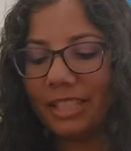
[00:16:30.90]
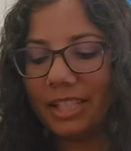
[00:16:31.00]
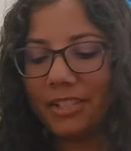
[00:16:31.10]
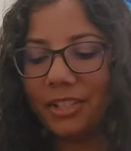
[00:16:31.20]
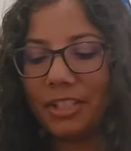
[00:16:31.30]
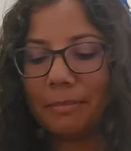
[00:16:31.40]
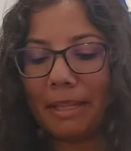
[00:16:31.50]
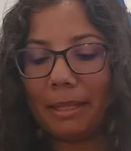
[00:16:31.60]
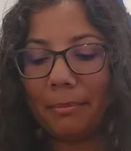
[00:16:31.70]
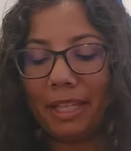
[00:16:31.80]
is to just
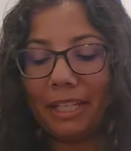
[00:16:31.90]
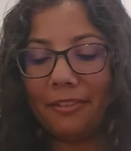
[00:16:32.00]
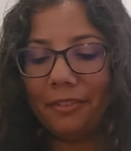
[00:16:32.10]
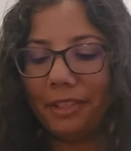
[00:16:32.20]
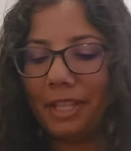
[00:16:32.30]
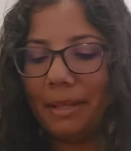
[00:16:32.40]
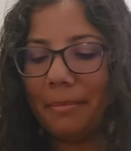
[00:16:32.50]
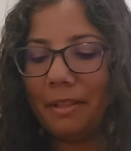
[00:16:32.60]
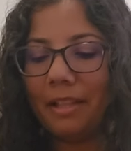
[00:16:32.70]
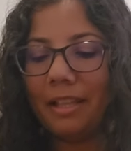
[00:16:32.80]
make a blanket for
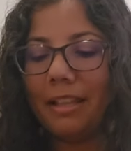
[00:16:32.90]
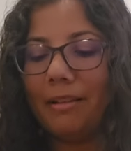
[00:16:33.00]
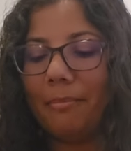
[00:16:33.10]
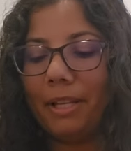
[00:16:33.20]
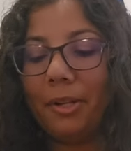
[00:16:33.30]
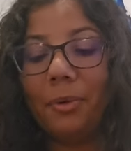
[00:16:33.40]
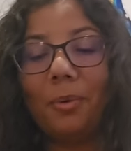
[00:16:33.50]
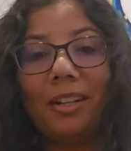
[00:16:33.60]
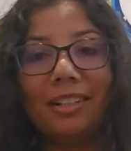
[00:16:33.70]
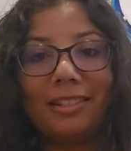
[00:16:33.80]
him. But I don't
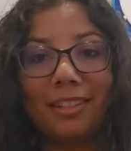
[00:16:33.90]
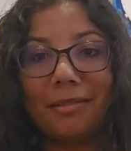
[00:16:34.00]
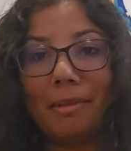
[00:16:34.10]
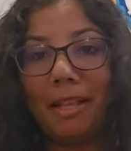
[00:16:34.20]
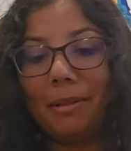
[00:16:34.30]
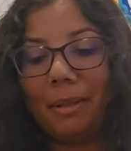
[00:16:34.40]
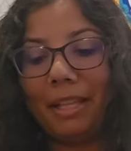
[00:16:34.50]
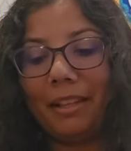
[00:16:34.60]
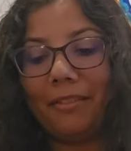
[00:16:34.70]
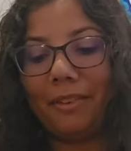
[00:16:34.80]
want to just make a
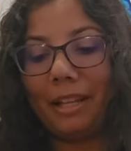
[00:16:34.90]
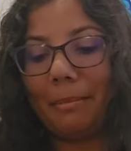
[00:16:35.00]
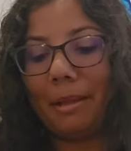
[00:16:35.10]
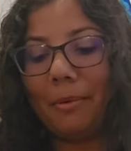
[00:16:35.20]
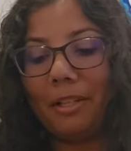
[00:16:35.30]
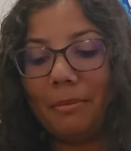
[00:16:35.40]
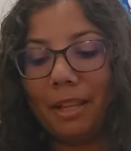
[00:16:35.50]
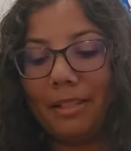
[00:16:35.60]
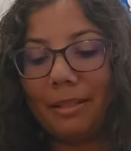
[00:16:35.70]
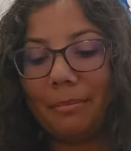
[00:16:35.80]
blanket for him. I want to
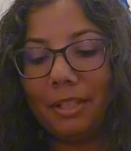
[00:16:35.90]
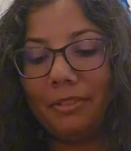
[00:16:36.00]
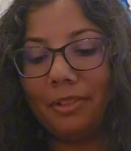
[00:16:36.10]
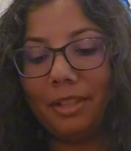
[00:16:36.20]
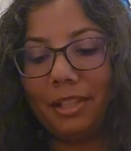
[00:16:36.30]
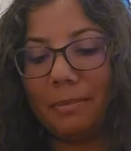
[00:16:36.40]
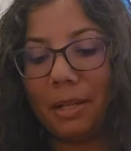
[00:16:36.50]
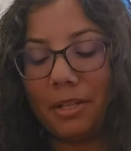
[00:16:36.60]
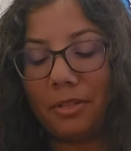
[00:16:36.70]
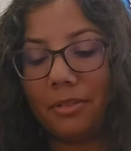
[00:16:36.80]
make something really
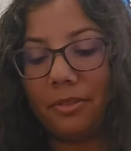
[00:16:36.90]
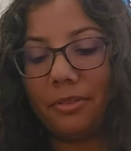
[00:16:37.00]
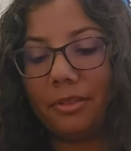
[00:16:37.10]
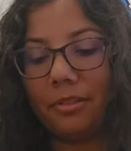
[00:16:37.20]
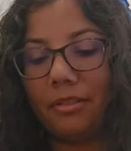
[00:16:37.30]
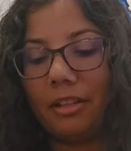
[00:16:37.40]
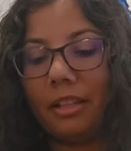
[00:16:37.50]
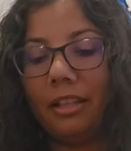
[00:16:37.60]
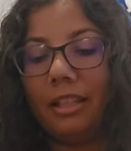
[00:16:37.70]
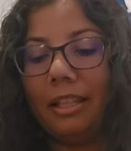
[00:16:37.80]
special. So
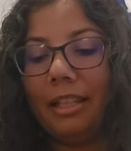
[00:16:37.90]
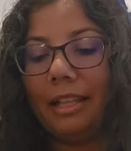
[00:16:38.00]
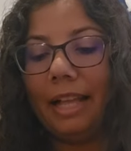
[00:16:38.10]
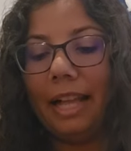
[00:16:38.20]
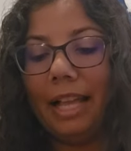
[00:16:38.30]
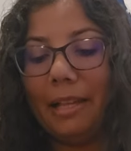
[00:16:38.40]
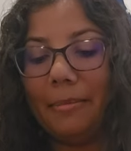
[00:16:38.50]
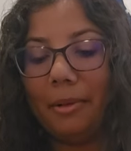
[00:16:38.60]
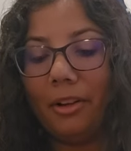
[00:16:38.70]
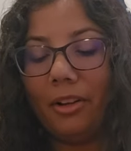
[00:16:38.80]
I
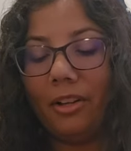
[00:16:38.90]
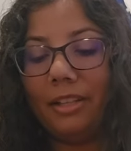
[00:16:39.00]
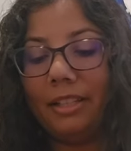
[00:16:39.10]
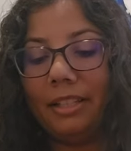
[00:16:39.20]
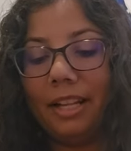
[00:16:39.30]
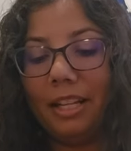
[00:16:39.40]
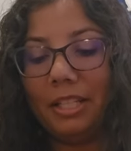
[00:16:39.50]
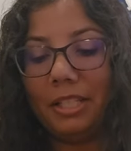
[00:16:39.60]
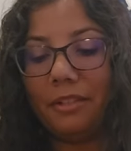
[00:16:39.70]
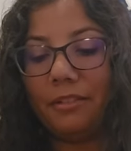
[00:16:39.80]
am on the
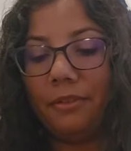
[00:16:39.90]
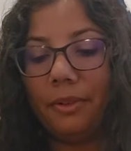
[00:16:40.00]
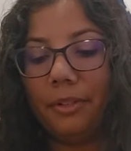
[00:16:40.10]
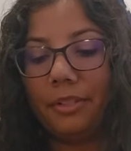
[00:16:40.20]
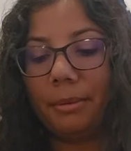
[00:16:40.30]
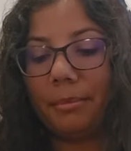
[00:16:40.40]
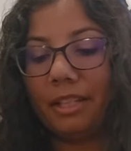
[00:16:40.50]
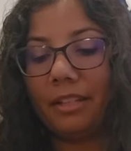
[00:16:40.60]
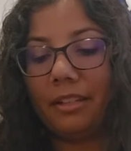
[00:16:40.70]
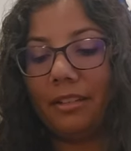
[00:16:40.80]
hunt for
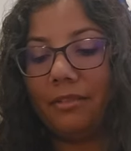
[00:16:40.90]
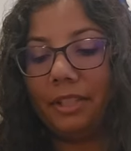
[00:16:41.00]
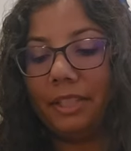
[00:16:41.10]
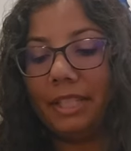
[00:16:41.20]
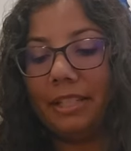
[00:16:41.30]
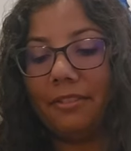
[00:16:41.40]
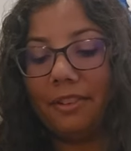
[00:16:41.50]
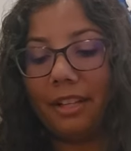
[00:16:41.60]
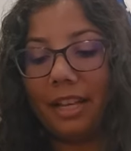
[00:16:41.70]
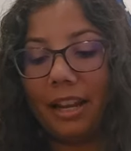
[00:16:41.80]
something really
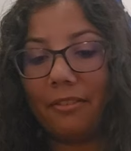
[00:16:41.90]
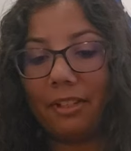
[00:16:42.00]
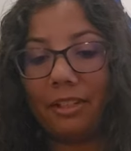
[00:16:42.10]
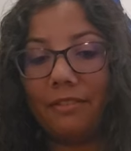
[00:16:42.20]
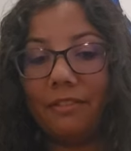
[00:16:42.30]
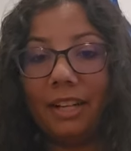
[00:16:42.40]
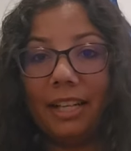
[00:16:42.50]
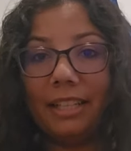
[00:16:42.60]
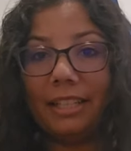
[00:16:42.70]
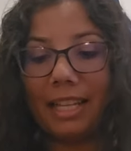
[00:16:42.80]
different and really
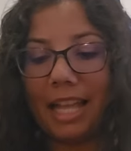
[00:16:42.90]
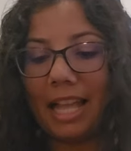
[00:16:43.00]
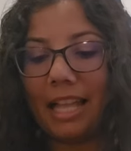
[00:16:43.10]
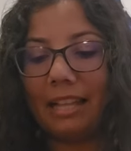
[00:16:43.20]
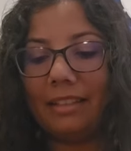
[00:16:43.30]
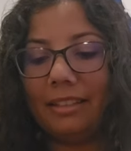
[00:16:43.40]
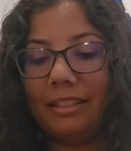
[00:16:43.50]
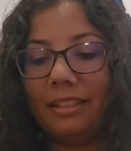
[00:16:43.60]
fun, and